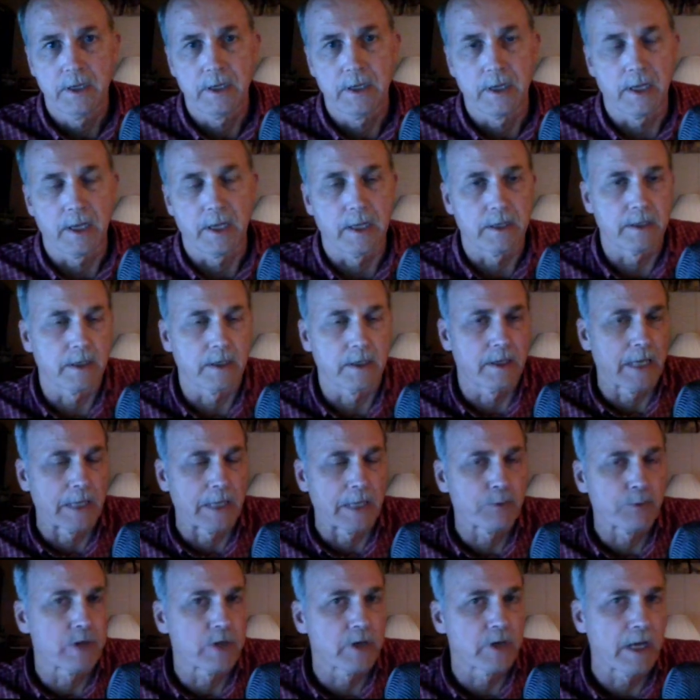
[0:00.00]
And
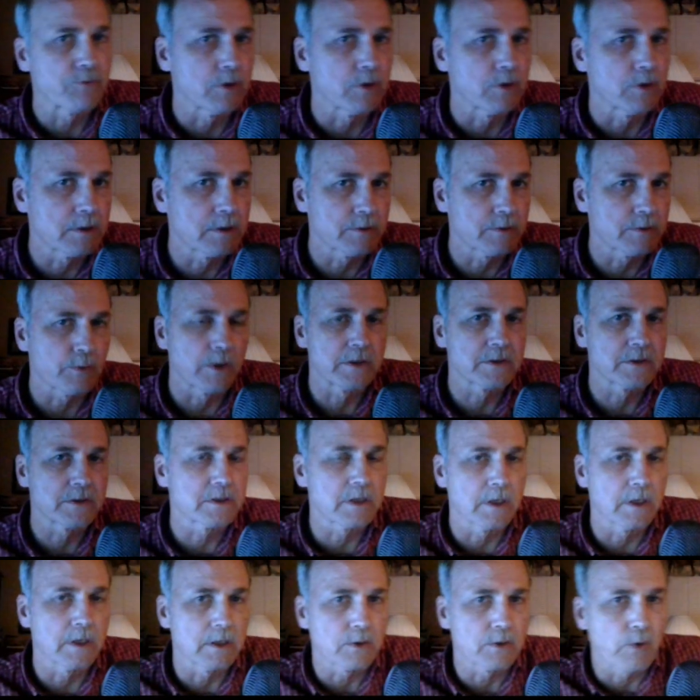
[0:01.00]
Edward Everett
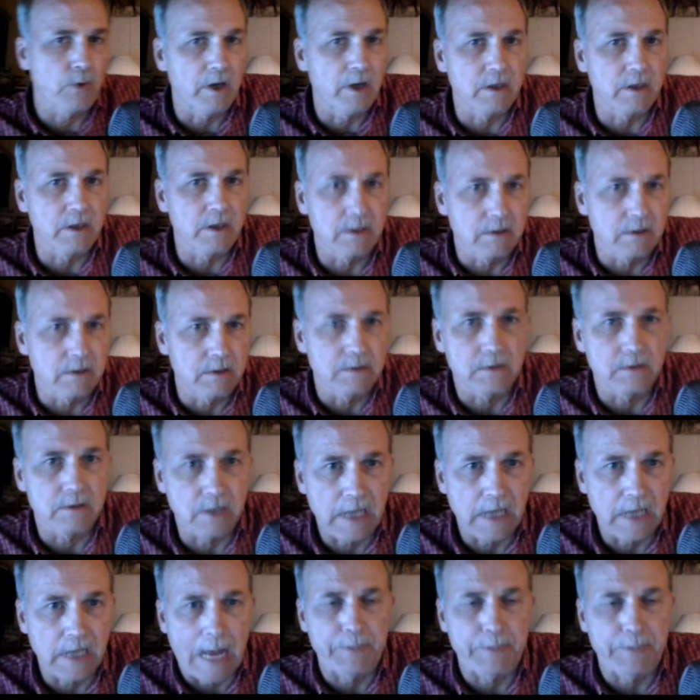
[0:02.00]
was quite an
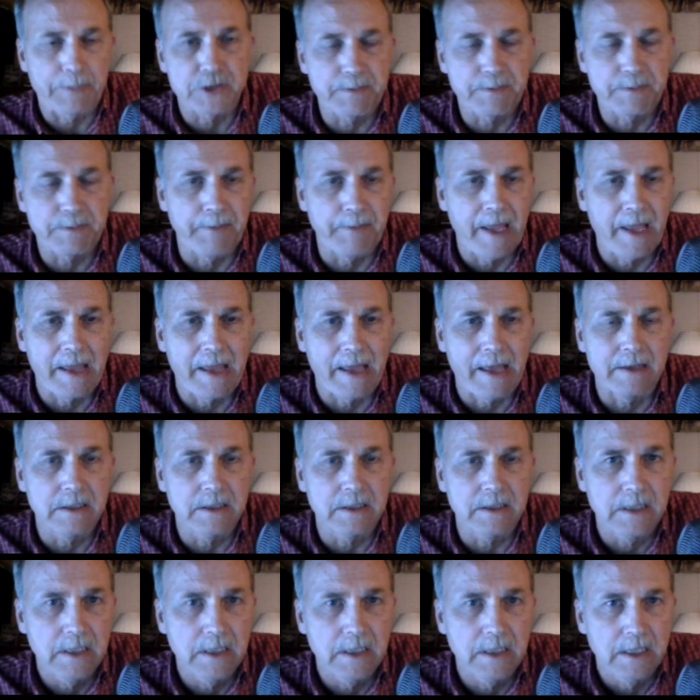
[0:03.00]
accomplished
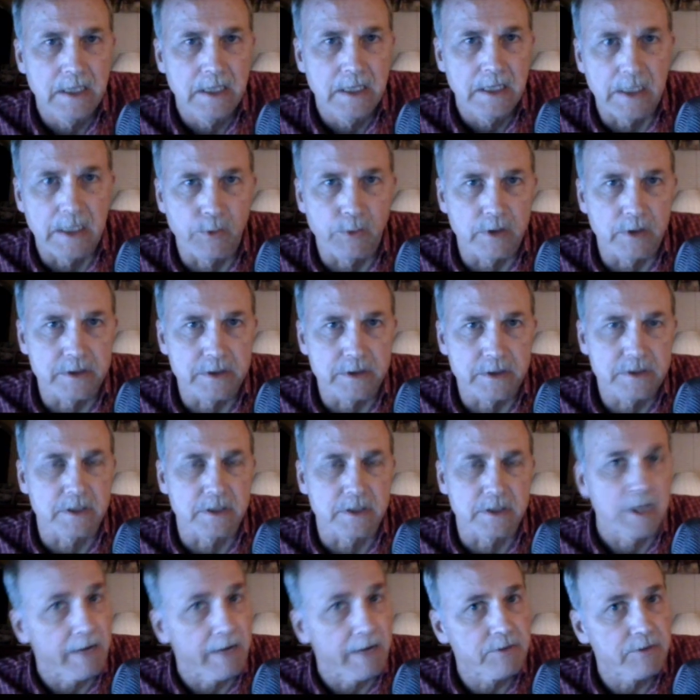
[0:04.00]
man. He was
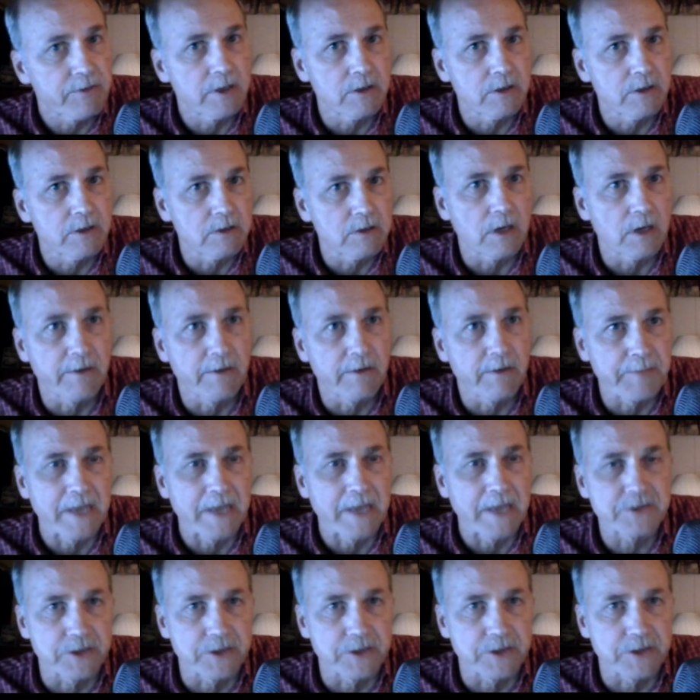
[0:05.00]
the governor of
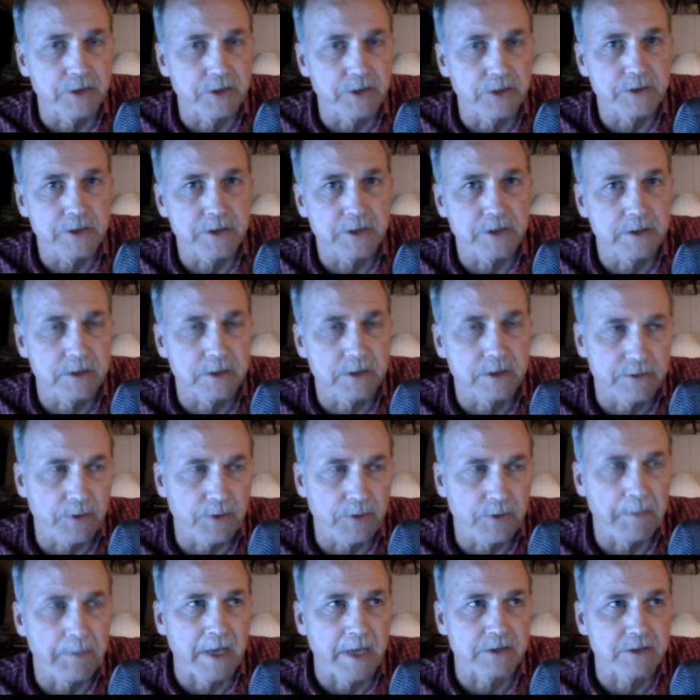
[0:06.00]
Massachusetts. He's
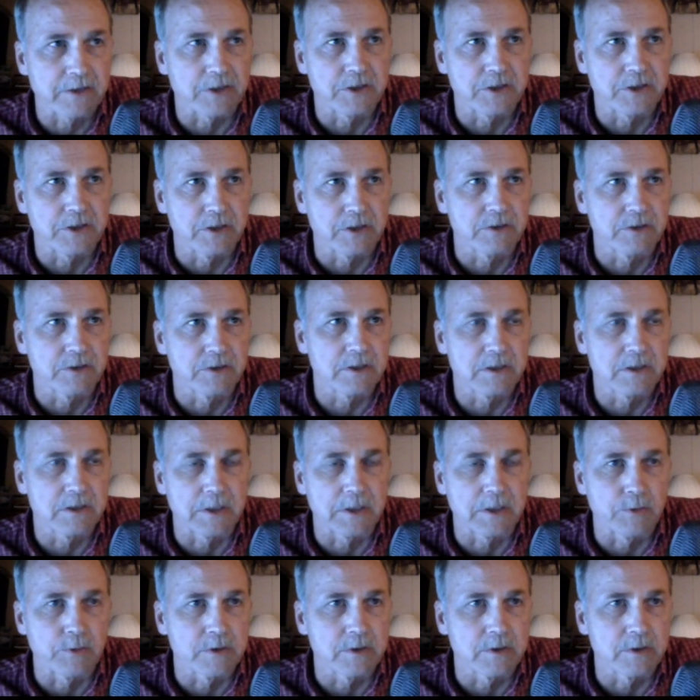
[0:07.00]
from Massachusetts.
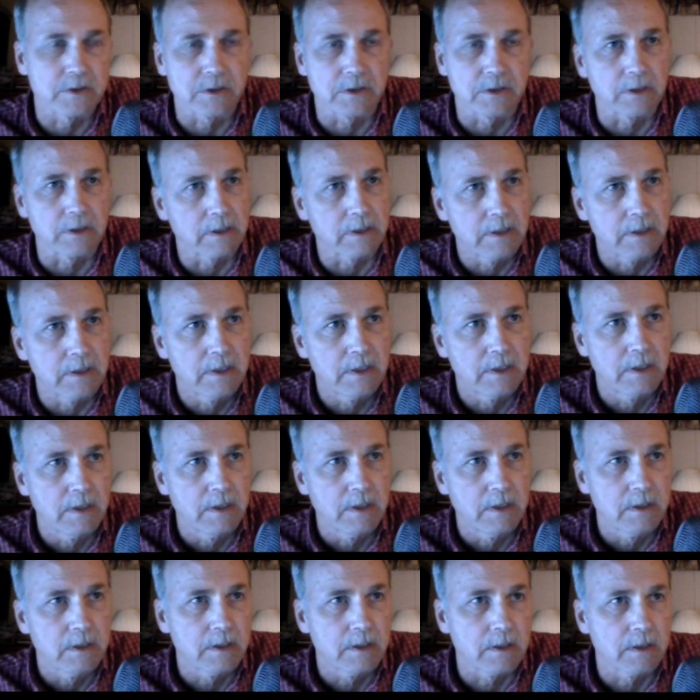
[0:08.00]
He was a
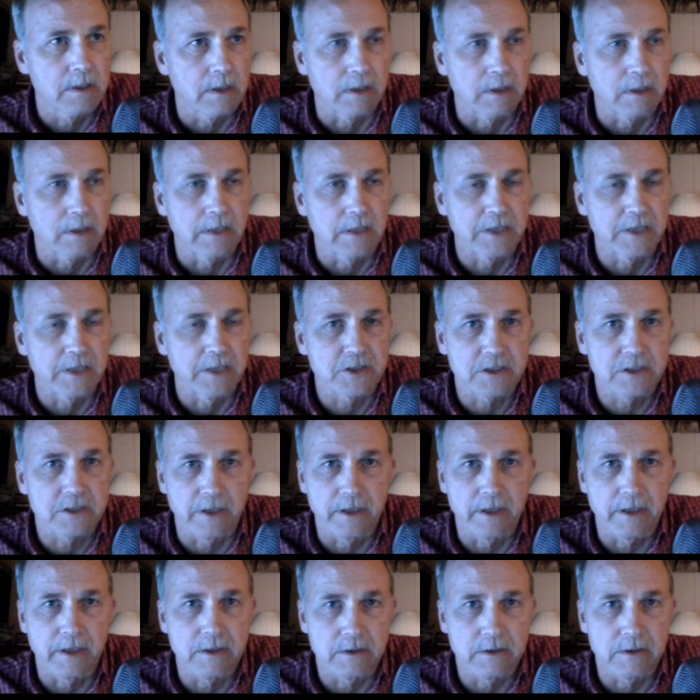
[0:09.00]

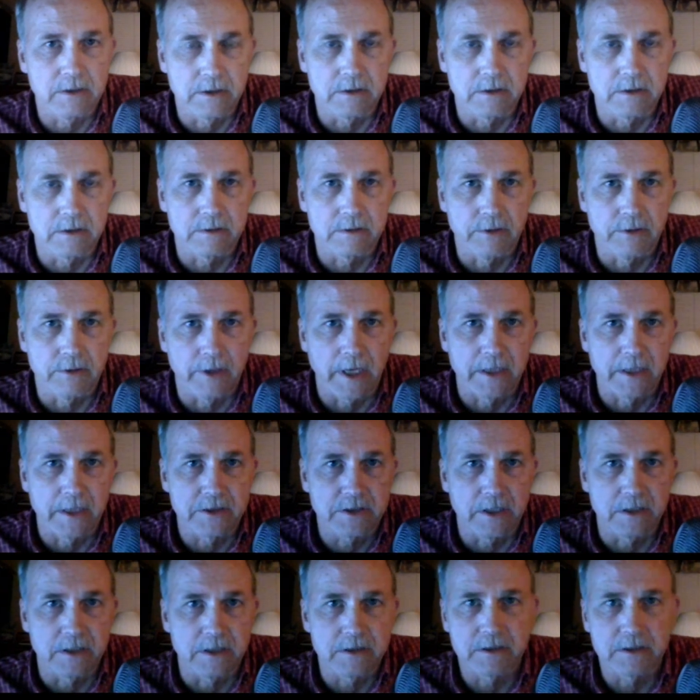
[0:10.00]
legislator in the United
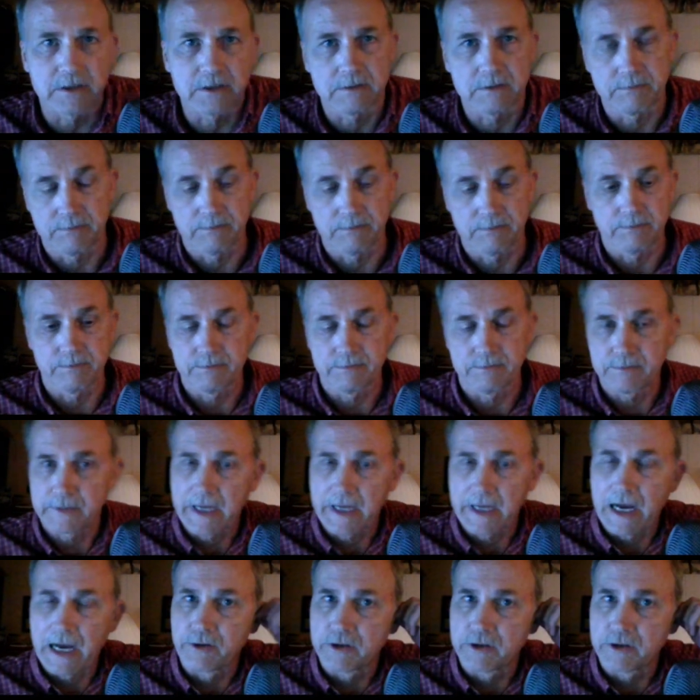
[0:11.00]
States
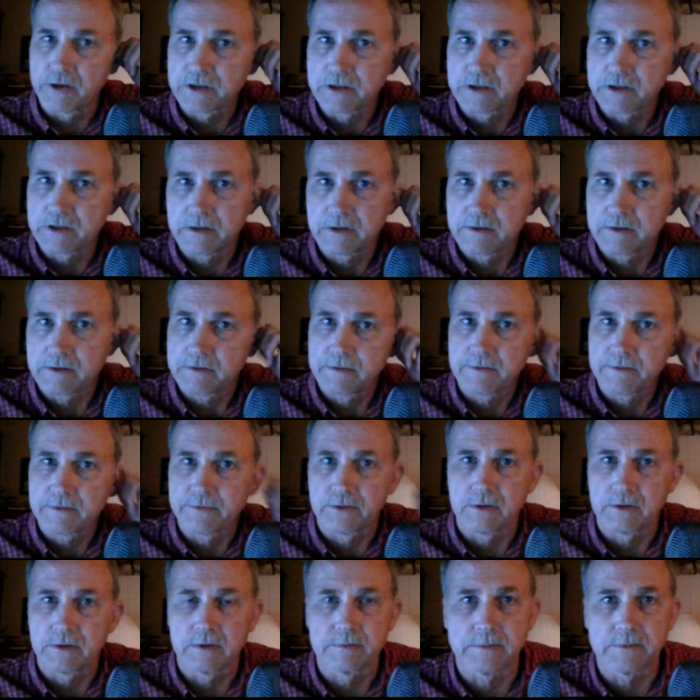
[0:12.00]
Congress
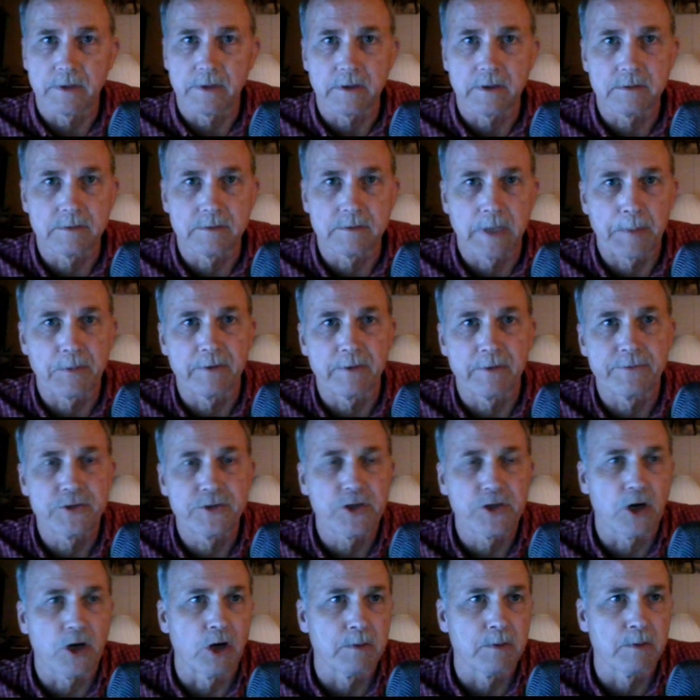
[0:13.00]
for a number of
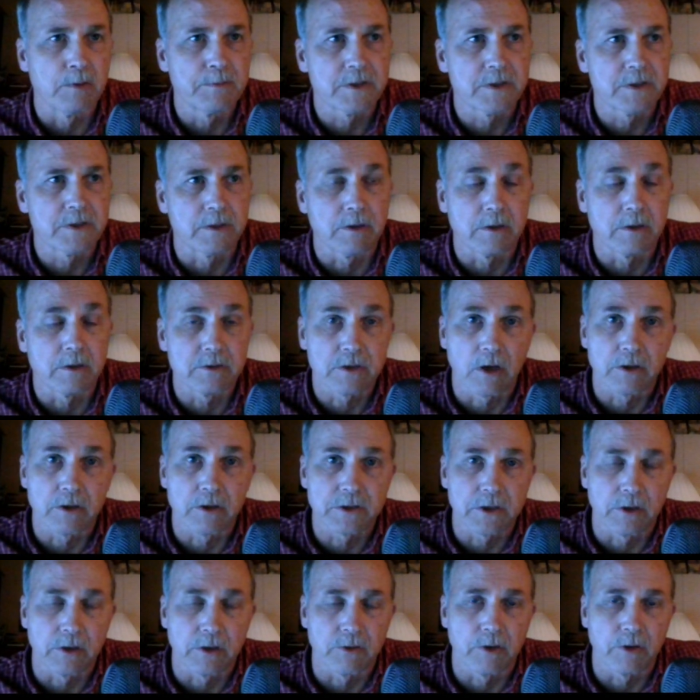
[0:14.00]
terms, and was
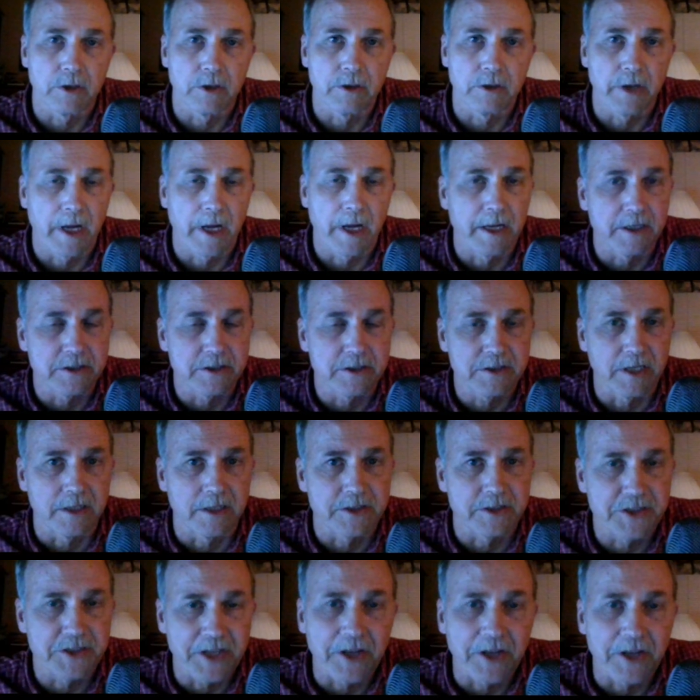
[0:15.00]
also a United
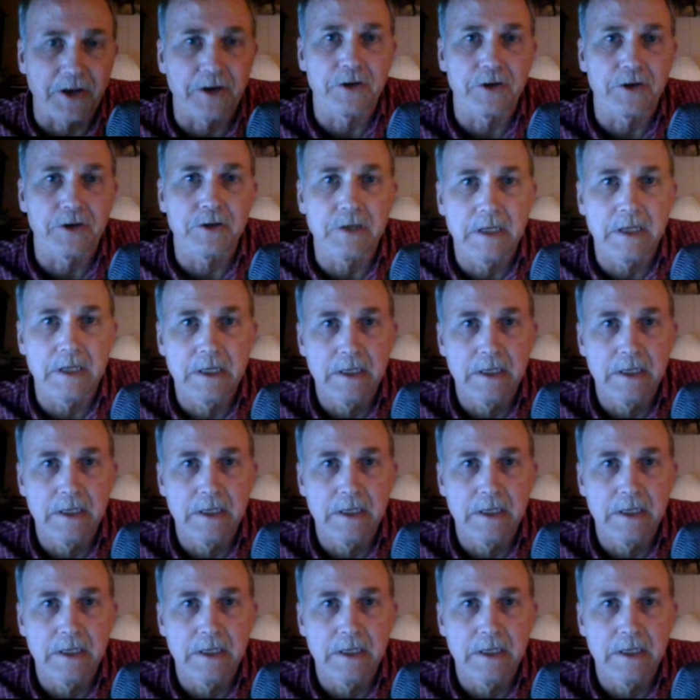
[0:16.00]
States senator.